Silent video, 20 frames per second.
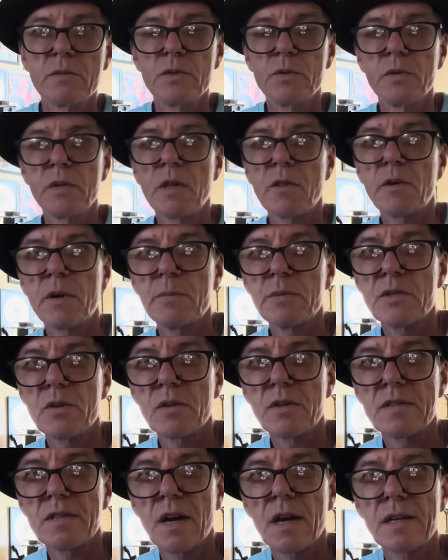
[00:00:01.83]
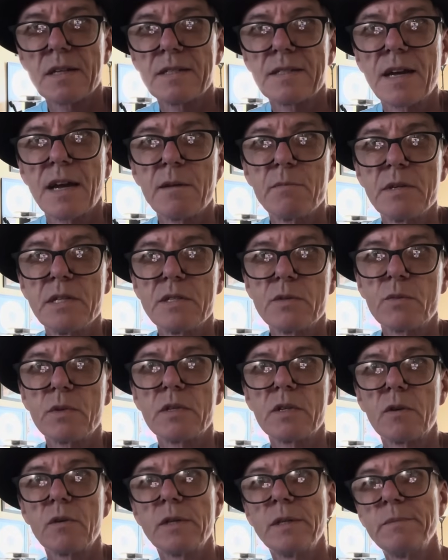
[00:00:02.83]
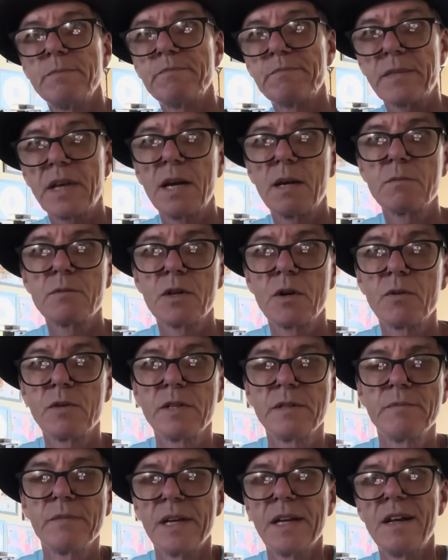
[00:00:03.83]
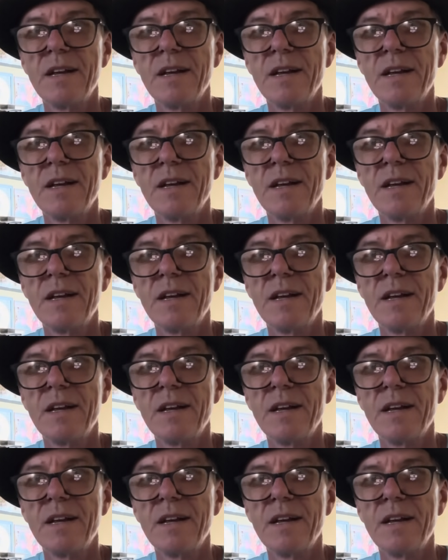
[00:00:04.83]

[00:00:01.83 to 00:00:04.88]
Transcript: to another episode of Talking Timepieces with Tony. I'm Tony.